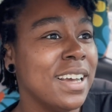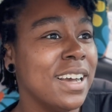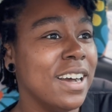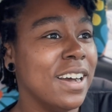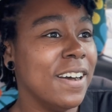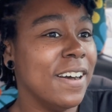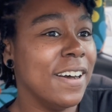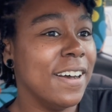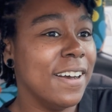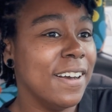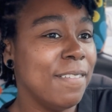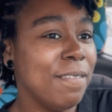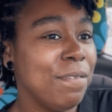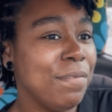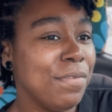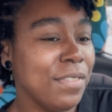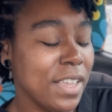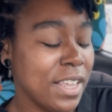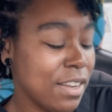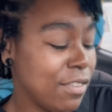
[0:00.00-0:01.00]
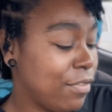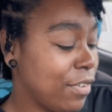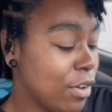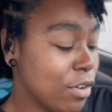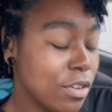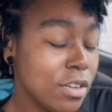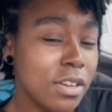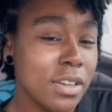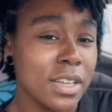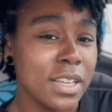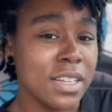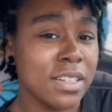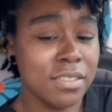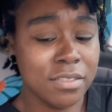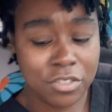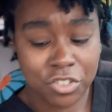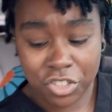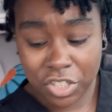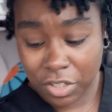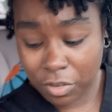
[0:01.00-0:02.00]
And it felt good.
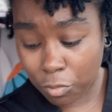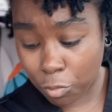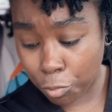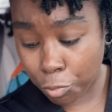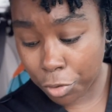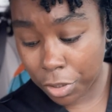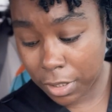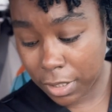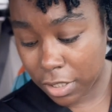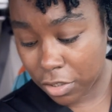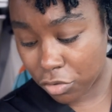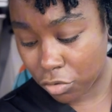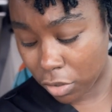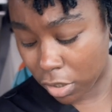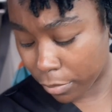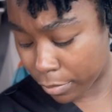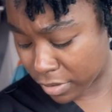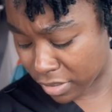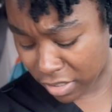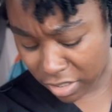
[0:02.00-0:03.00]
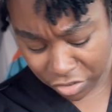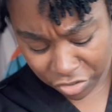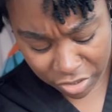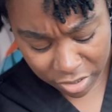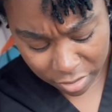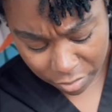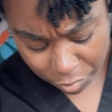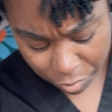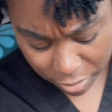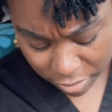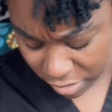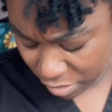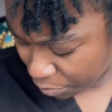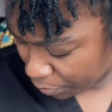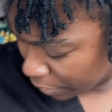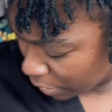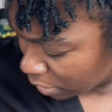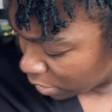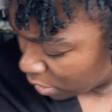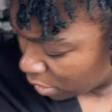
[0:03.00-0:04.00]
She really enjoyed her massage. She didn't really
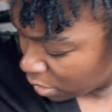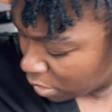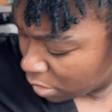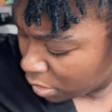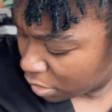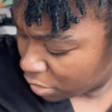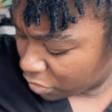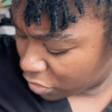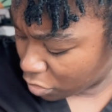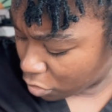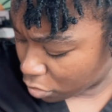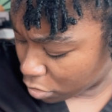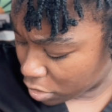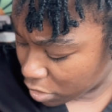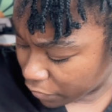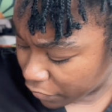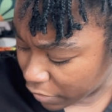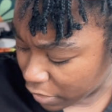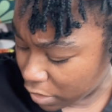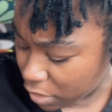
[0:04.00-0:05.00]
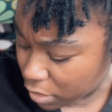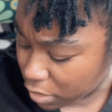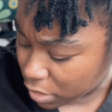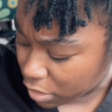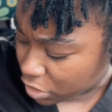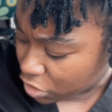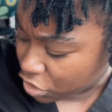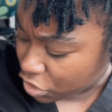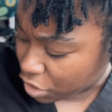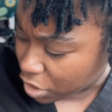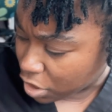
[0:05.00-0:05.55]
speak so good of English.